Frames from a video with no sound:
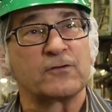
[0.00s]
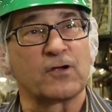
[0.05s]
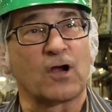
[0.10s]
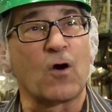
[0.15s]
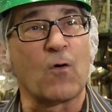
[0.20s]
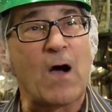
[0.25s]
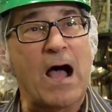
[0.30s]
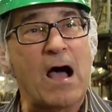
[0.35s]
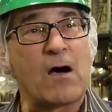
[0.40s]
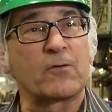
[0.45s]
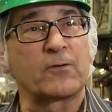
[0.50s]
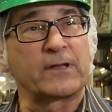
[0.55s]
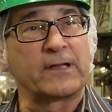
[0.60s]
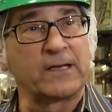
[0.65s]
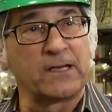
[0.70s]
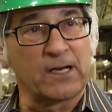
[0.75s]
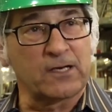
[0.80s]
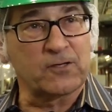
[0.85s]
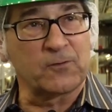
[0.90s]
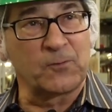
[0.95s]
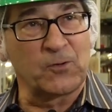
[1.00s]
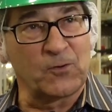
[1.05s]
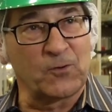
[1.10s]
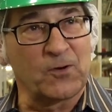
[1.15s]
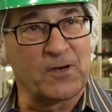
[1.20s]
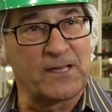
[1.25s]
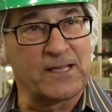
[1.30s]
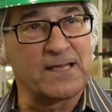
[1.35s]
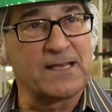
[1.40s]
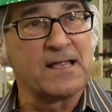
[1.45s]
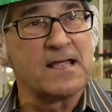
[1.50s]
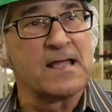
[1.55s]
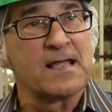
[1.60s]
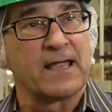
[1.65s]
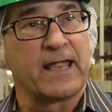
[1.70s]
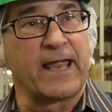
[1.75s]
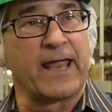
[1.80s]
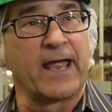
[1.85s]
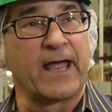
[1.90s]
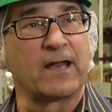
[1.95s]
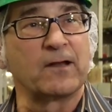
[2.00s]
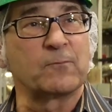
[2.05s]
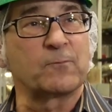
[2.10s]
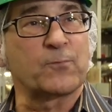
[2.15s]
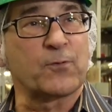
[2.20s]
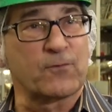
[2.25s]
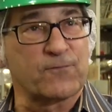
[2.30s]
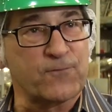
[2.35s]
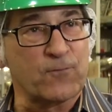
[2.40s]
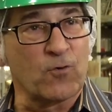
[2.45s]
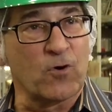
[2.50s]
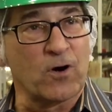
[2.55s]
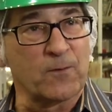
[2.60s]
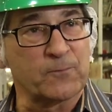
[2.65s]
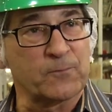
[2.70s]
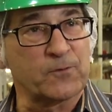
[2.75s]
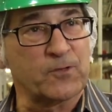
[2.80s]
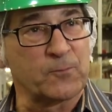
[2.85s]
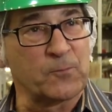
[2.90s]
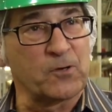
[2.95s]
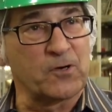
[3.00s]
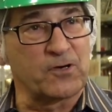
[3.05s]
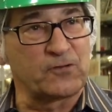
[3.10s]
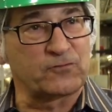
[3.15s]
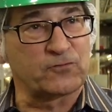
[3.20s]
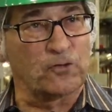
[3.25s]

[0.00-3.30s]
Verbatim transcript: to go out in the community and perform community